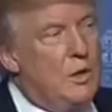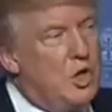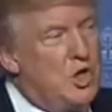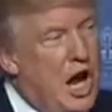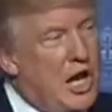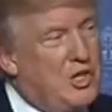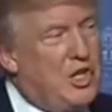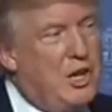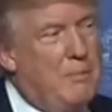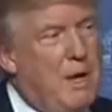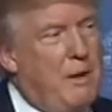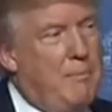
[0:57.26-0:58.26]
The
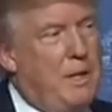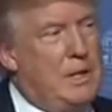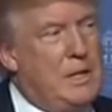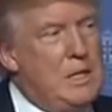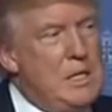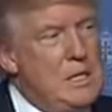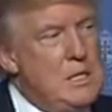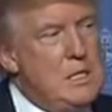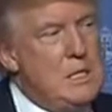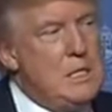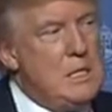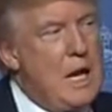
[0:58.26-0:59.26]
Johnson Amendment
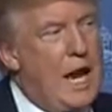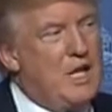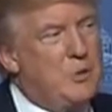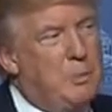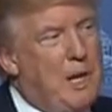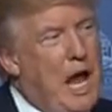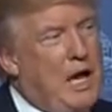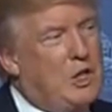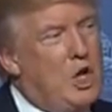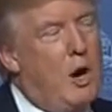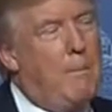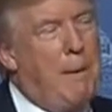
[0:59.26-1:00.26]
has
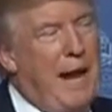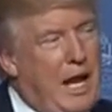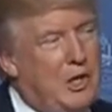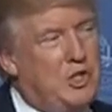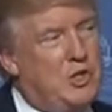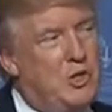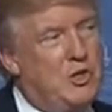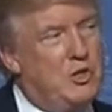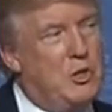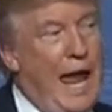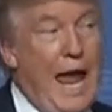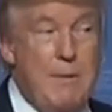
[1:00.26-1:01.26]
blocked our
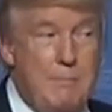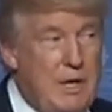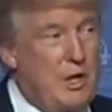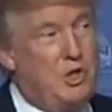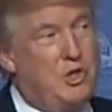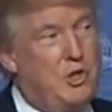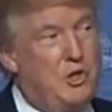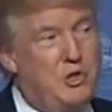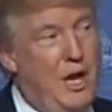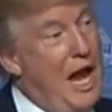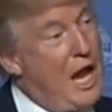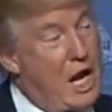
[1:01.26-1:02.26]
pastors and
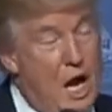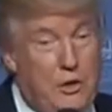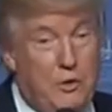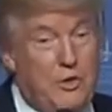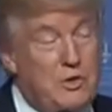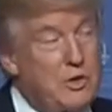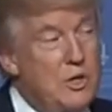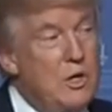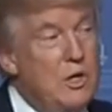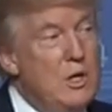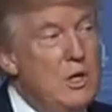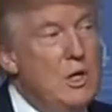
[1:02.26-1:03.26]
ministers and others
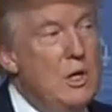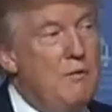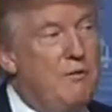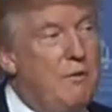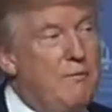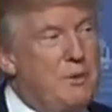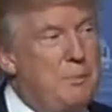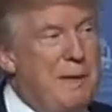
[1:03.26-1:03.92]
from